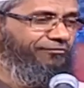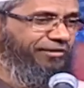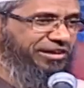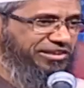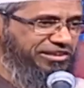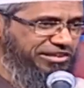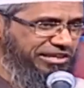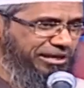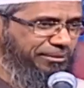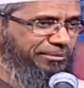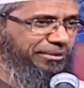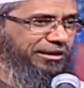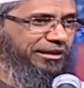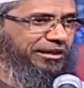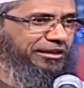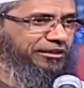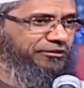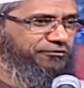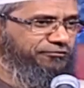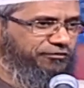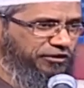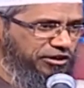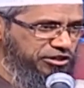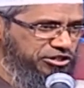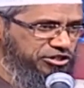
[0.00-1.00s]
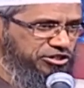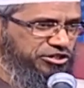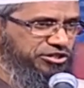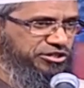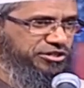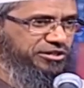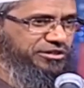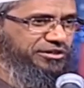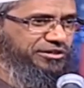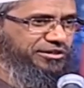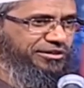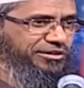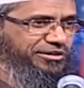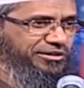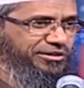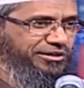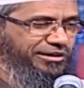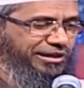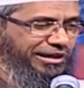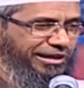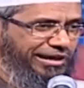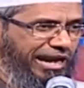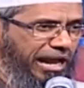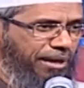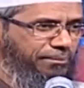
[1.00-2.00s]
Vegetables, fish,
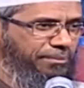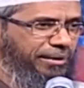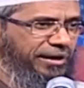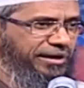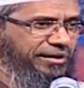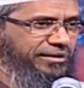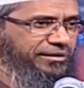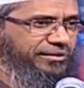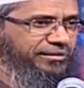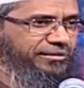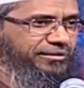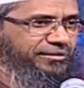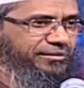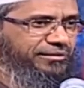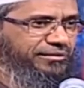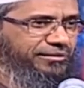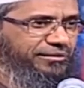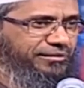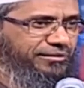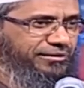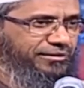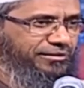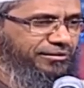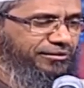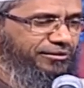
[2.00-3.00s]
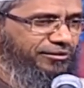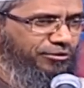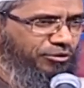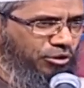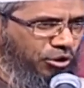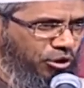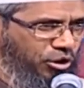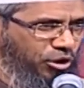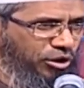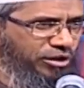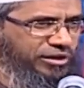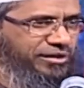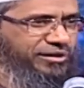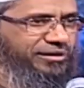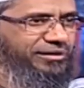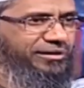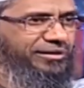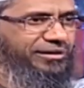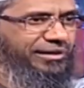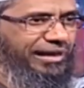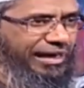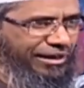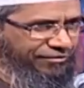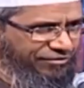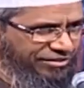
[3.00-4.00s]
rabbit, goat,
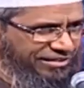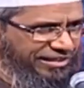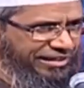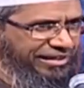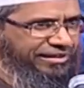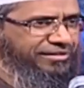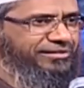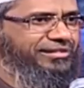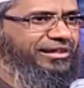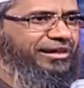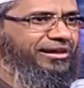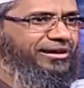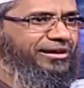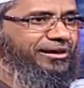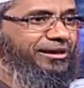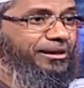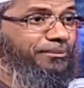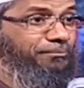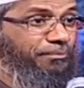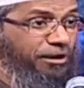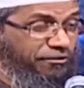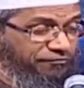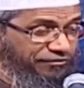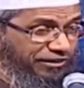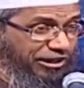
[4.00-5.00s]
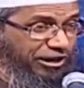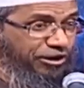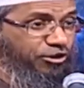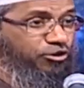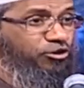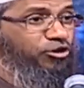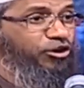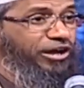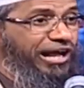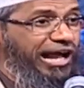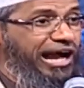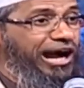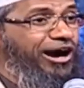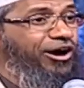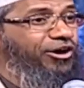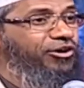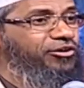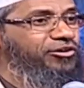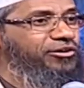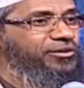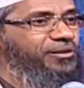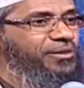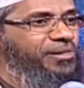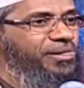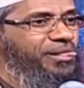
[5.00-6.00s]
everything is there. Buffalo,
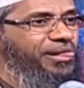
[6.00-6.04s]
cow.